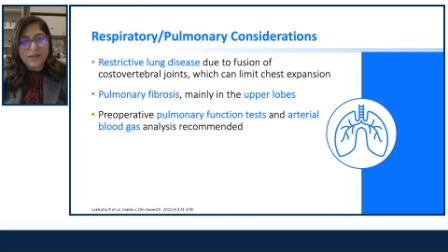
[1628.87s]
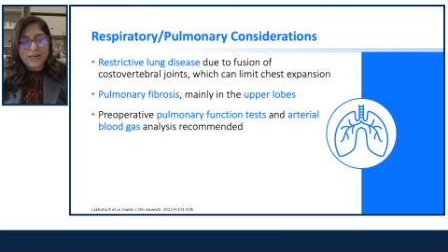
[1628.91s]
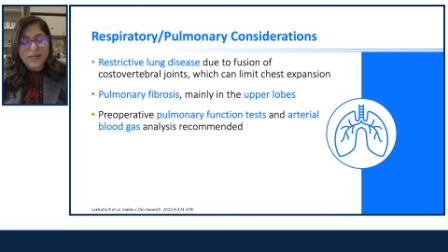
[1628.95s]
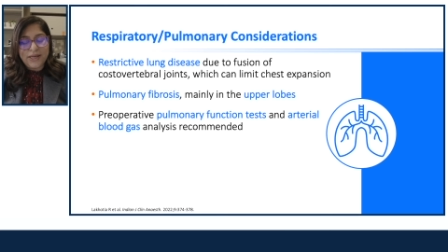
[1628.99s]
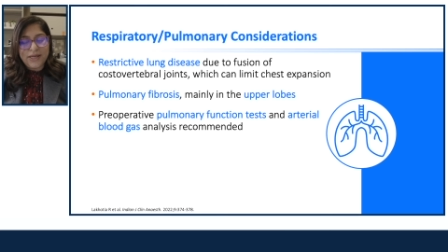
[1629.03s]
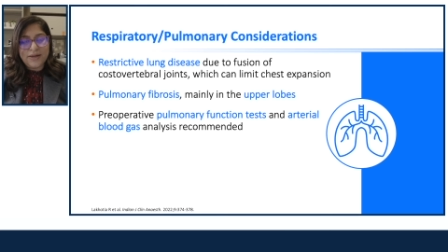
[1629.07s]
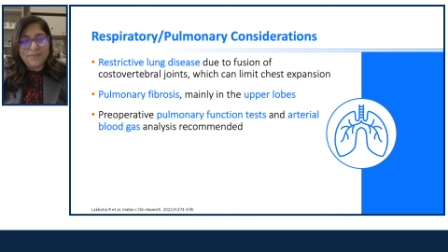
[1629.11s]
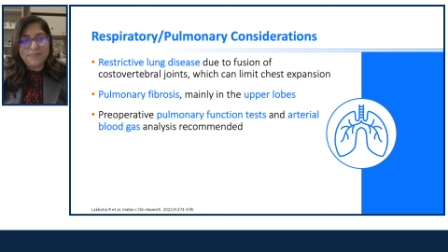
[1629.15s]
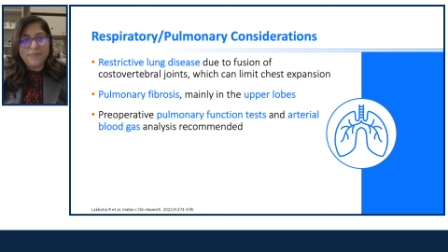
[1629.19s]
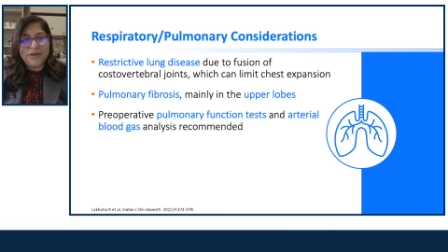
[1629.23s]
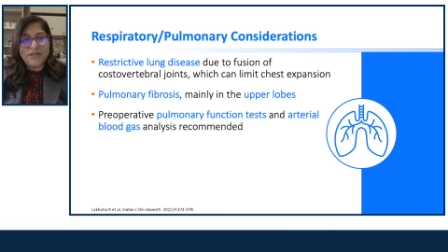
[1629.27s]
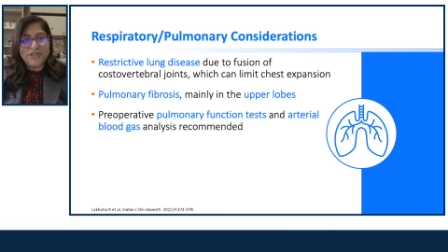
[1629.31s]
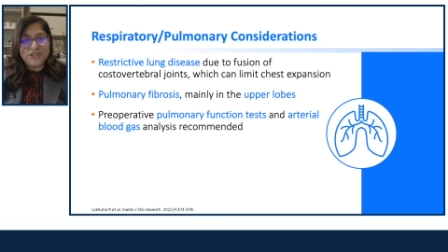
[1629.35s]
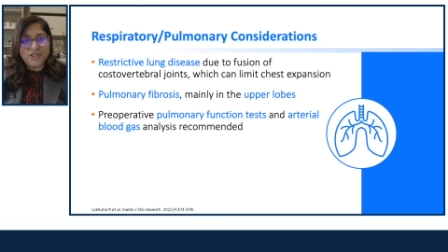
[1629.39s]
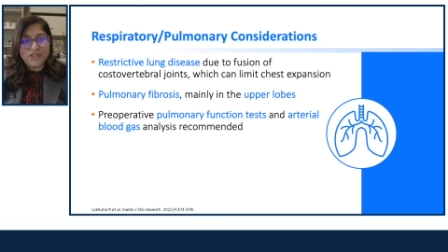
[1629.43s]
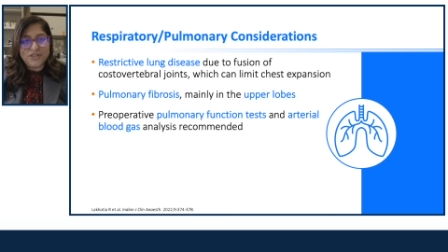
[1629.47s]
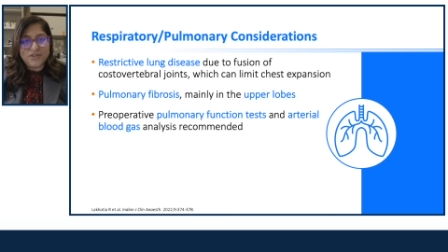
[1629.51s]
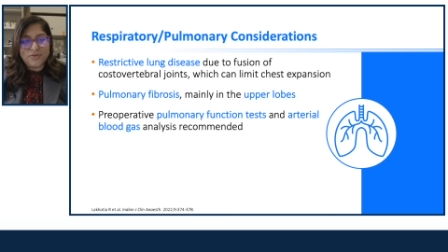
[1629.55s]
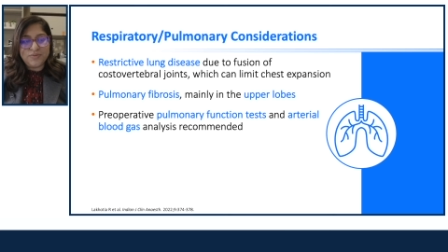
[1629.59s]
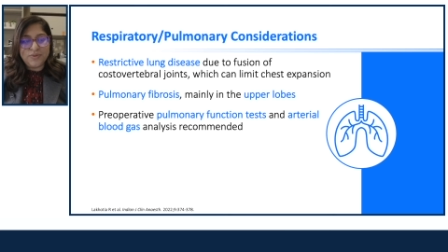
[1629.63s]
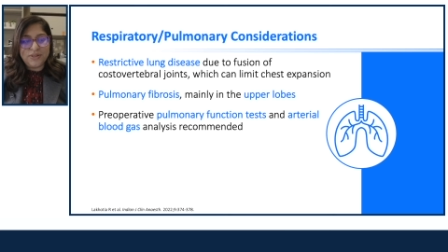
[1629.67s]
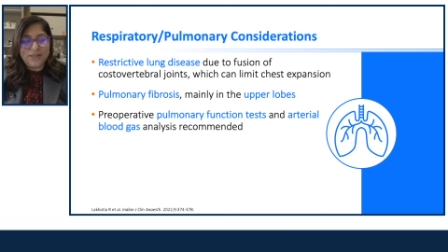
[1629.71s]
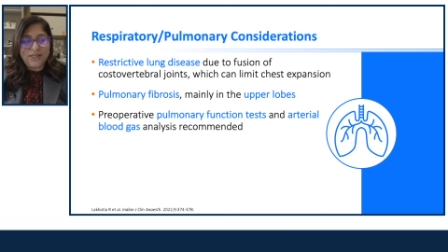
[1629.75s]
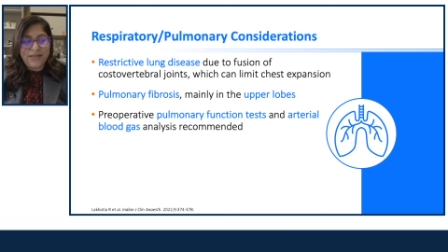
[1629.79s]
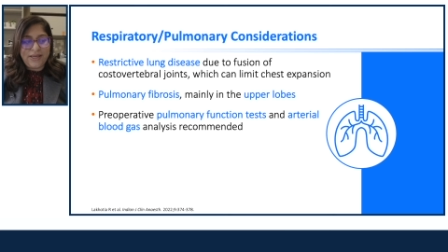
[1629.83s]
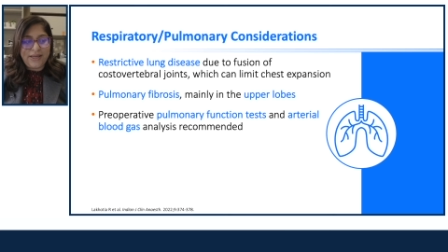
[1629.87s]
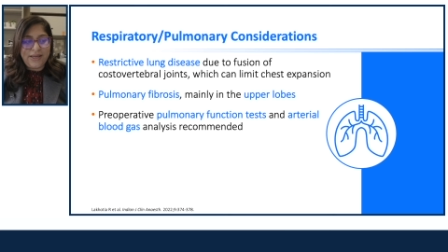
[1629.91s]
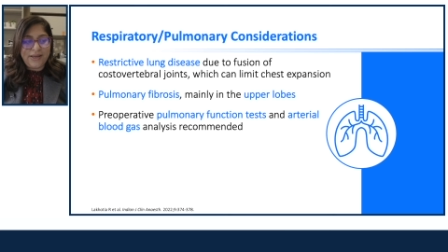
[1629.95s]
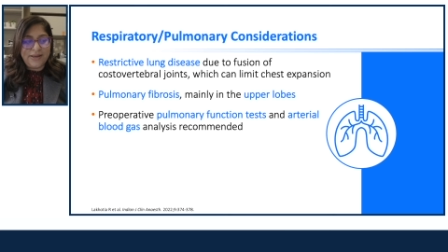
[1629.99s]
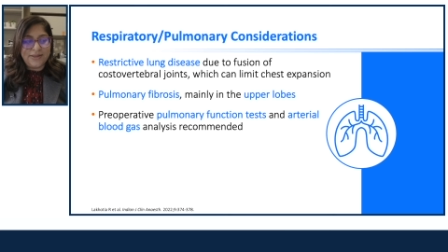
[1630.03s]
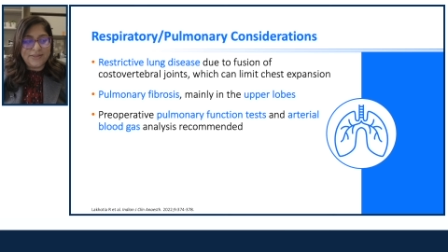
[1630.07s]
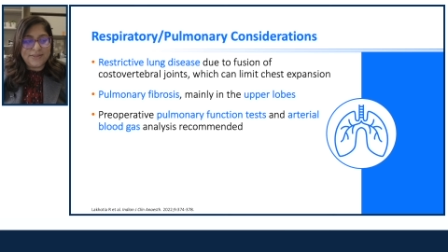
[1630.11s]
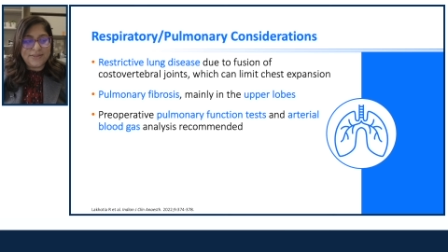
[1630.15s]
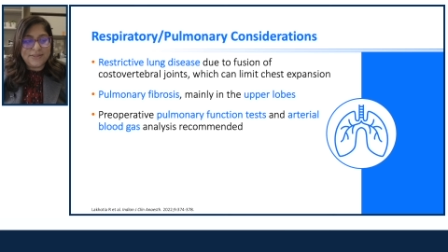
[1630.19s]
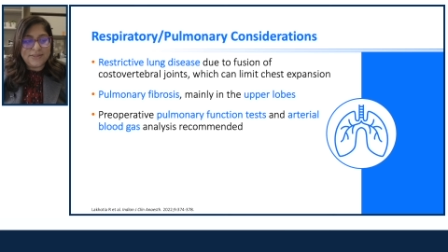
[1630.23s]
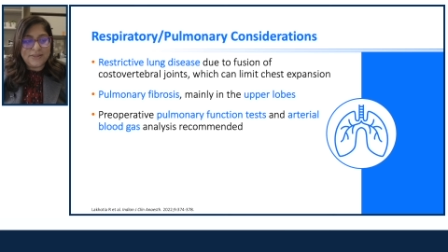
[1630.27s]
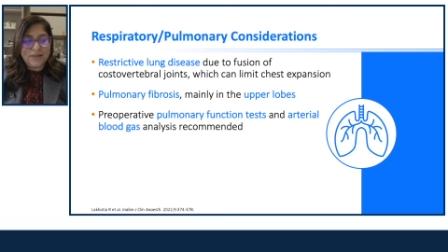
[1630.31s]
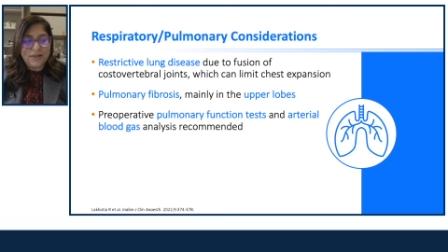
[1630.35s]
in patients with
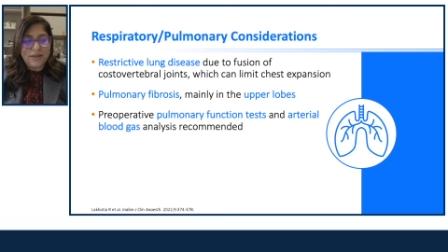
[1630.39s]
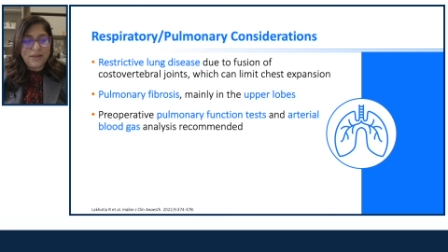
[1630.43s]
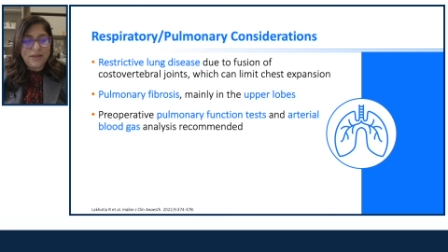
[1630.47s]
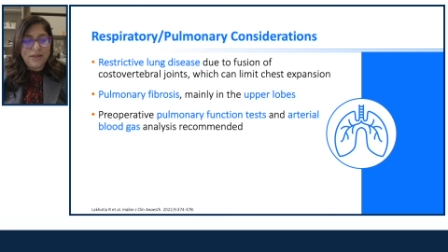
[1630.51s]
AS.